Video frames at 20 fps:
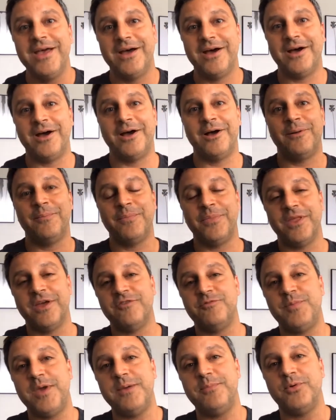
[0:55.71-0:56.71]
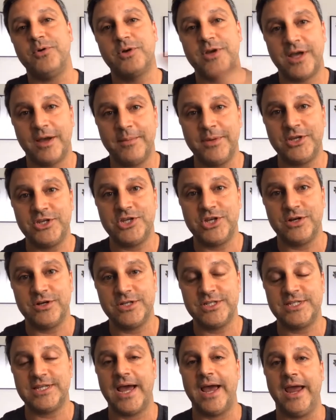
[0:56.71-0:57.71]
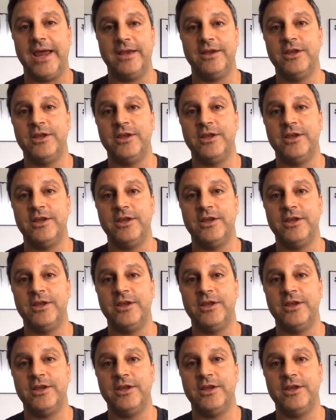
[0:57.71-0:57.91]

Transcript: um, of people coming to your site.